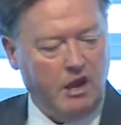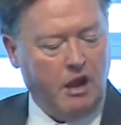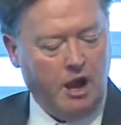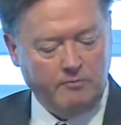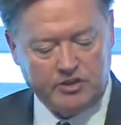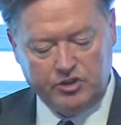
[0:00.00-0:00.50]

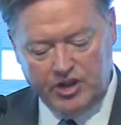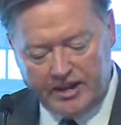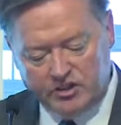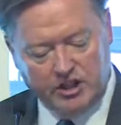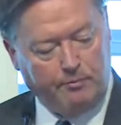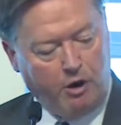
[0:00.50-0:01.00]
I'm
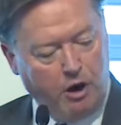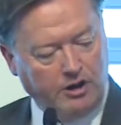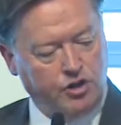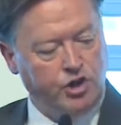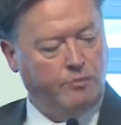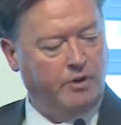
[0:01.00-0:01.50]
suggesting a
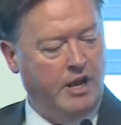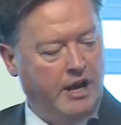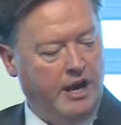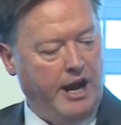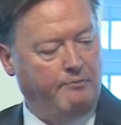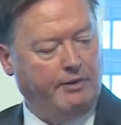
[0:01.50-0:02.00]
partnership
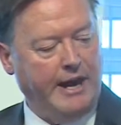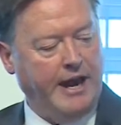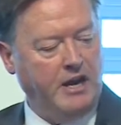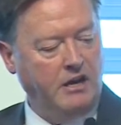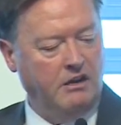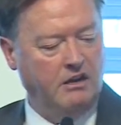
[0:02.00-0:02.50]
in
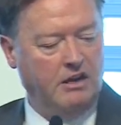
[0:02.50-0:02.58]
planning,